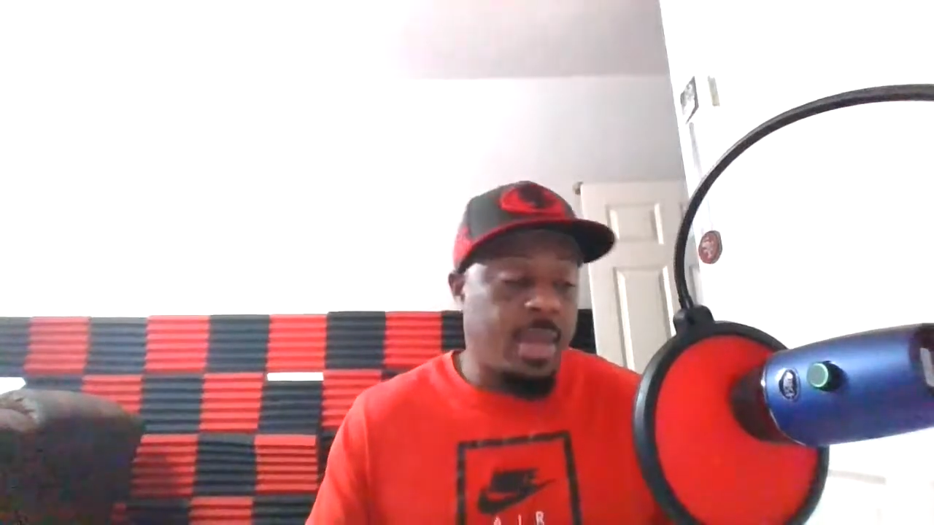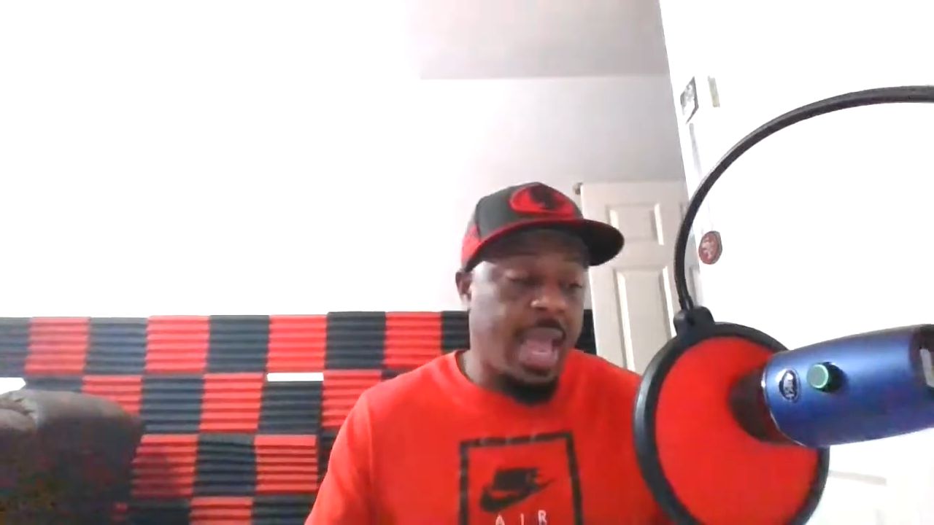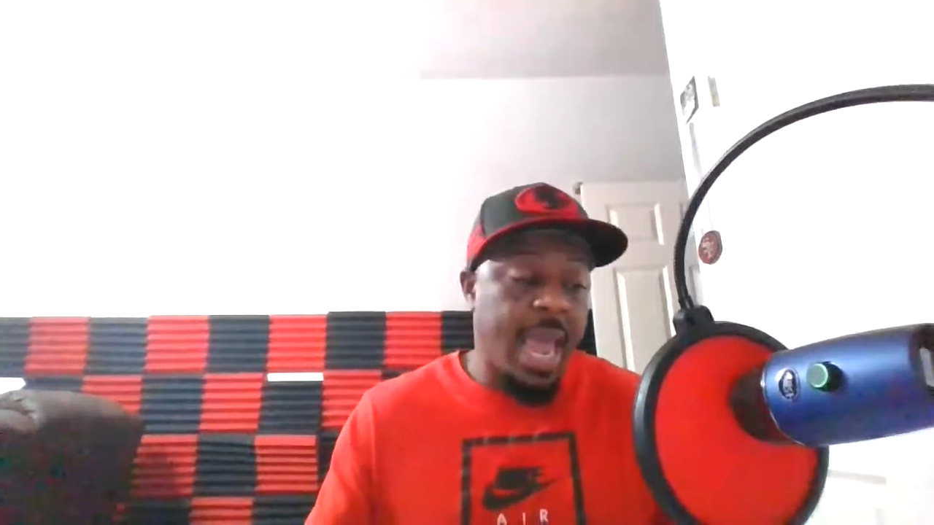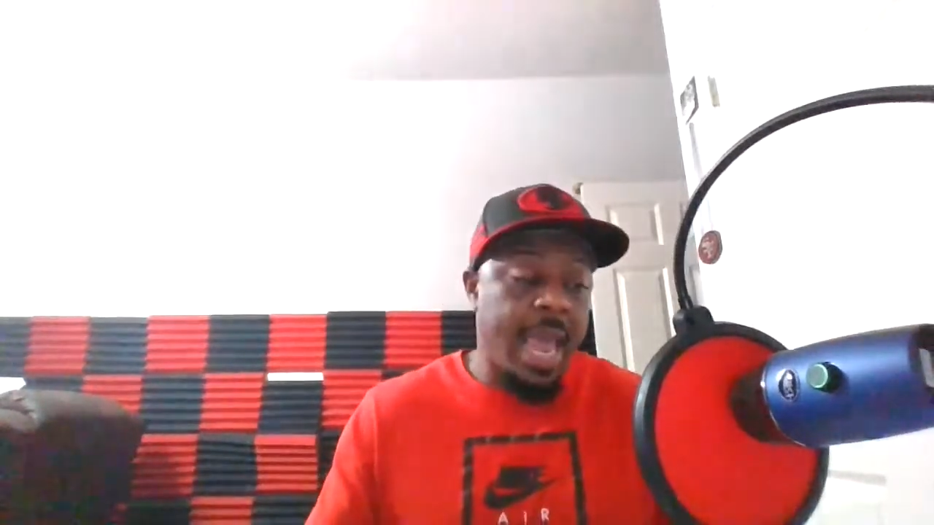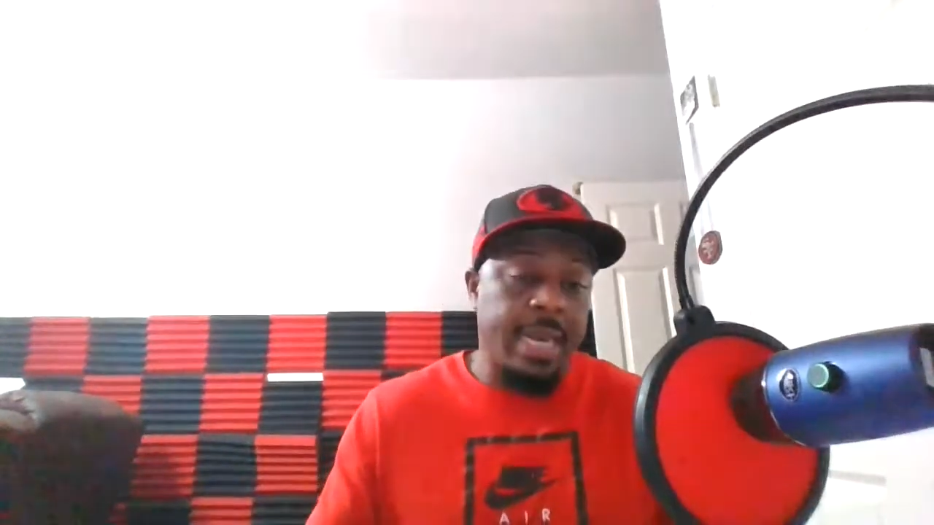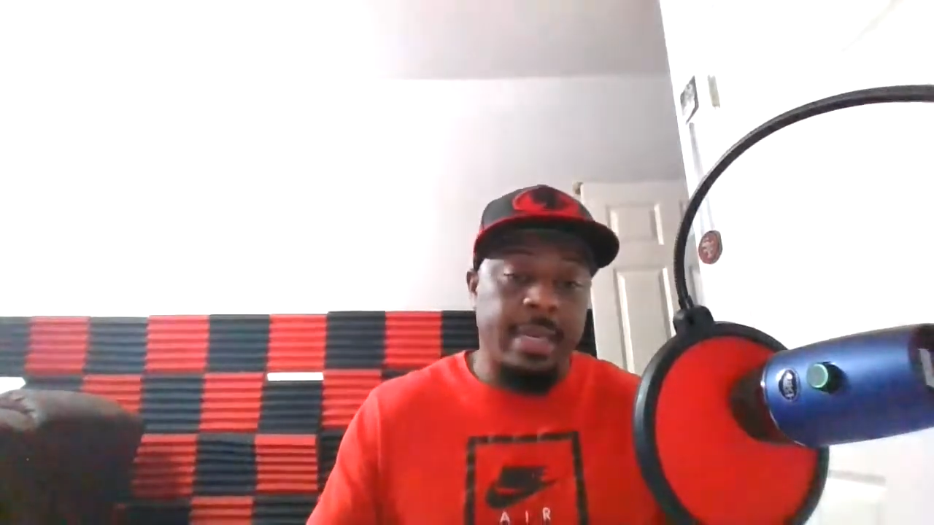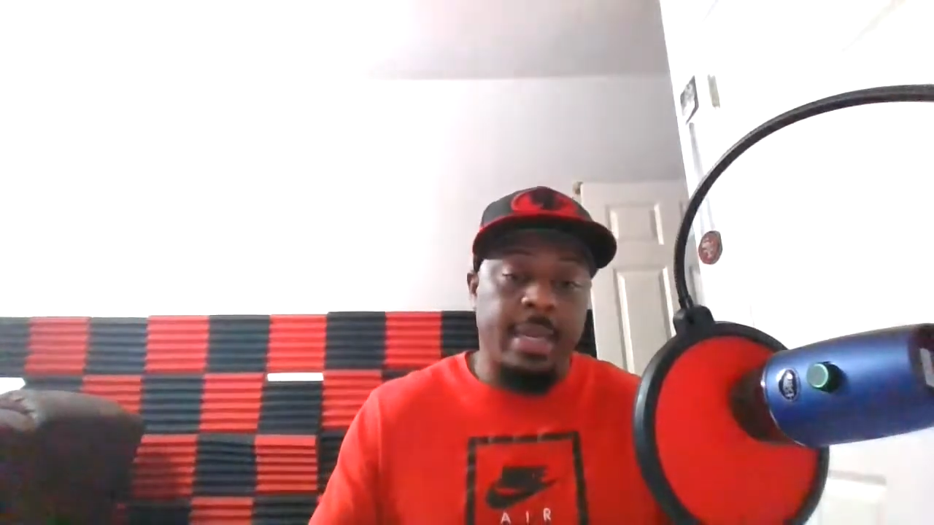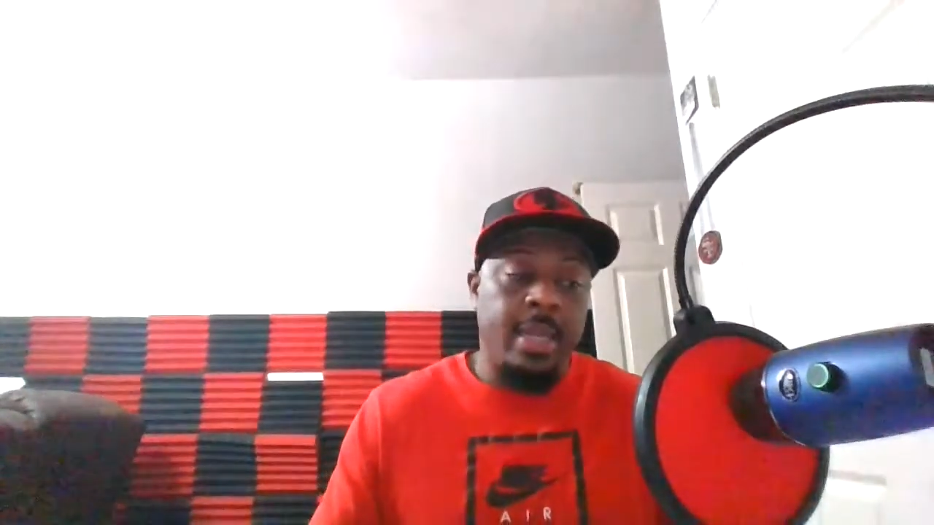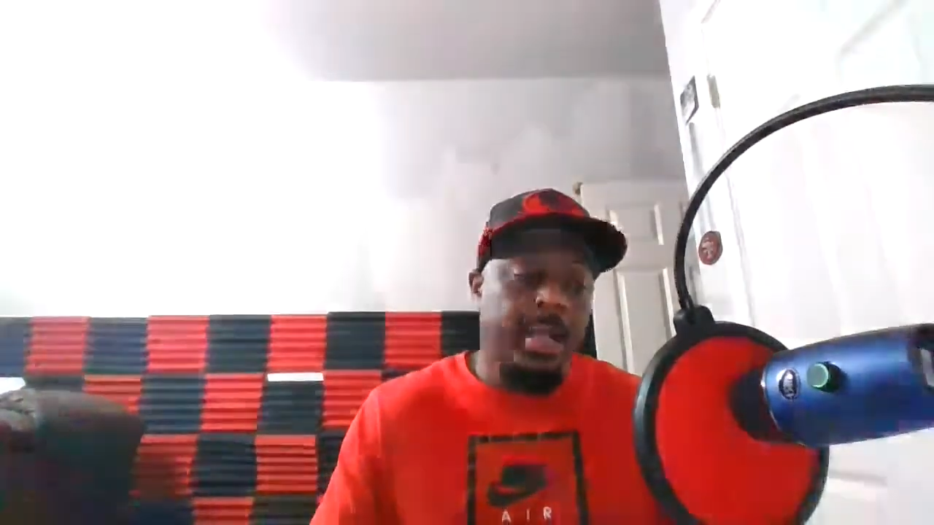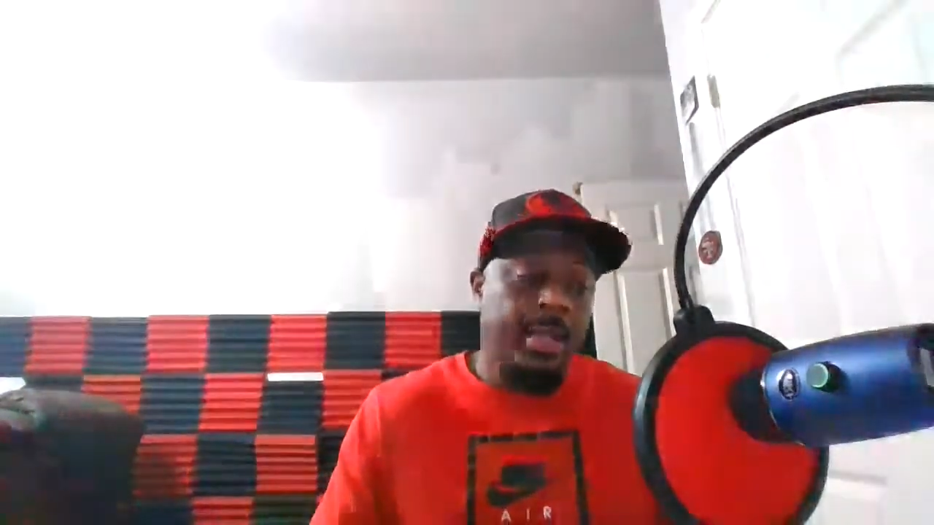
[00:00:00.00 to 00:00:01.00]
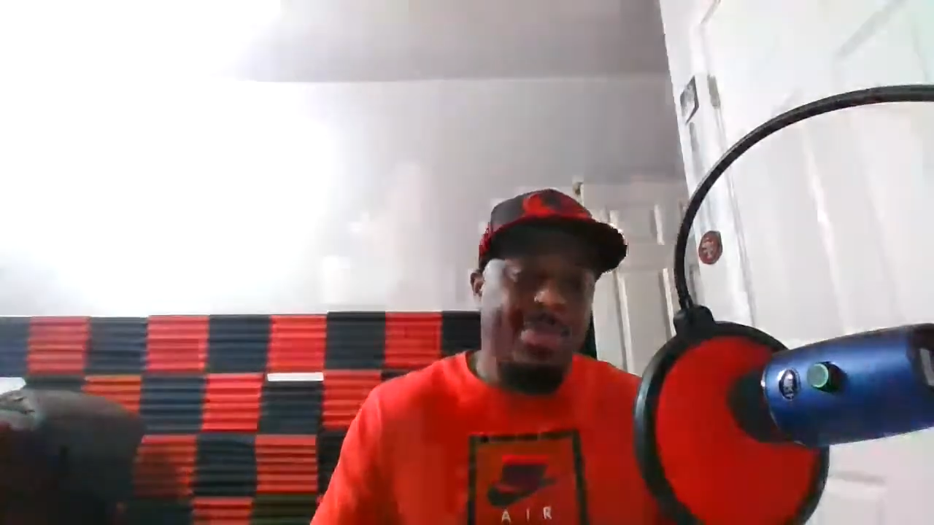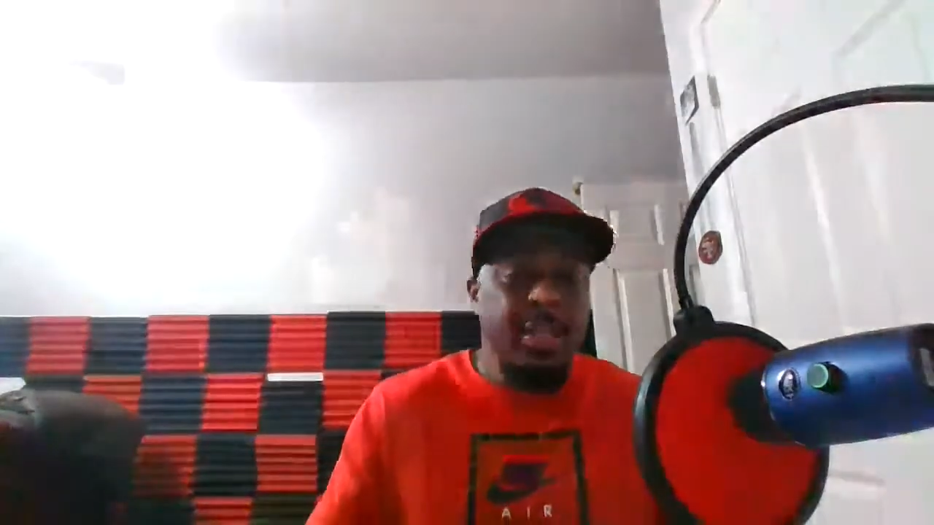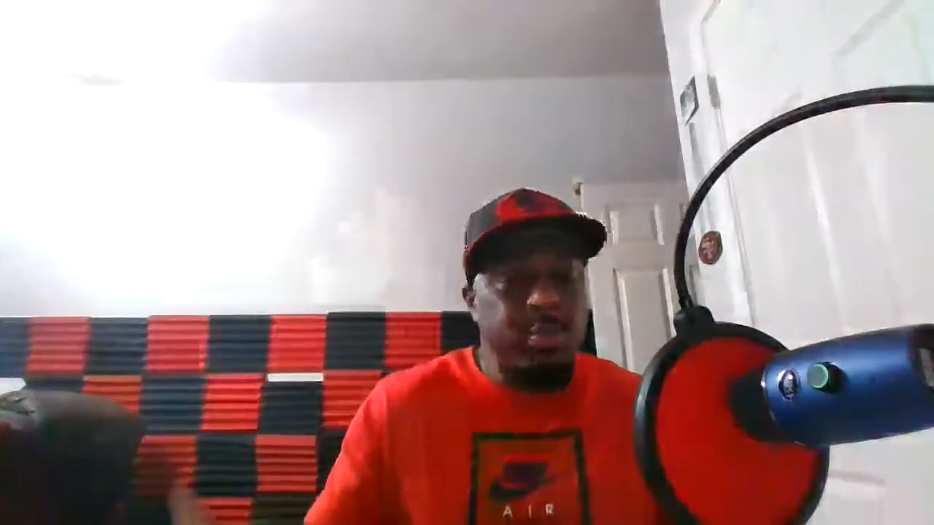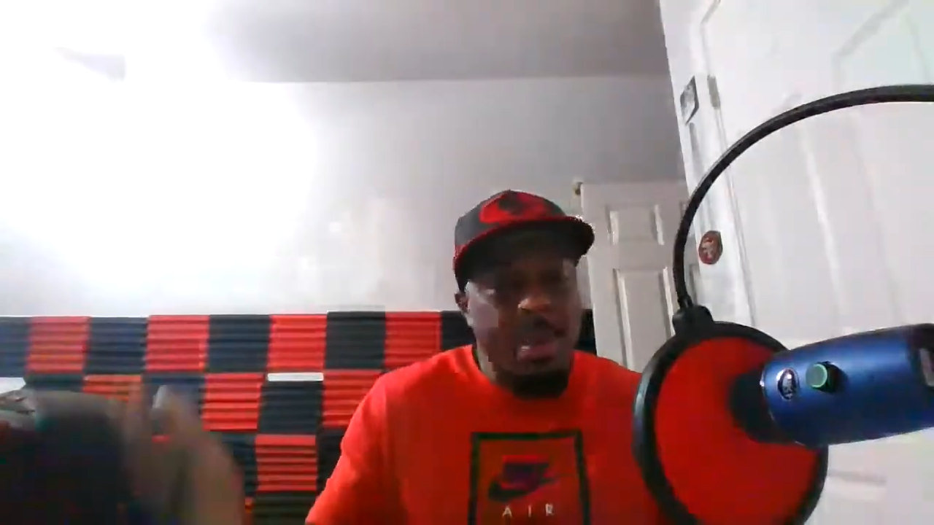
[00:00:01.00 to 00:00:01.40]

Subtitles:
And that's